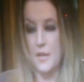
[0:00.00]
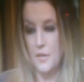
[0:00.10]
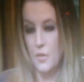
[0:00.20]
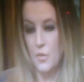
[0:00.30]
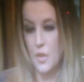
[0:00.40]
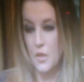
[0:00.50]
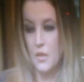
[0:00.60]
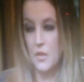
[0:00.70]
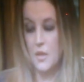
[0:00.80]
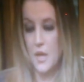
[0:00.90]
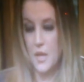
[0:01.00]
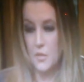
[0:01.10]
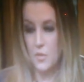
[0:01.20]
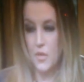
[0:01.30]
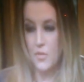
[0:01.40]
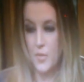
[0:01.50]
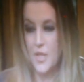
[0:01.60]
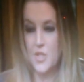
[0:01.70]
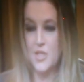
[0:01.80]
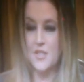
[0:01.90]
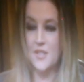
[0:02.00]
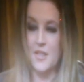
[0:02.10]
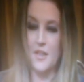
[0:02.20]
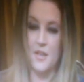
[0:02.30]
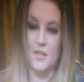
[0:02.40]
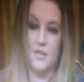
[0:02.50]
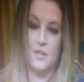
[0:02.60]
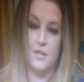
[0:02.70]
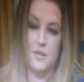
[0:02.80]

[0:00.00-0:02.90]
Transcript: then we had the rough patches, and then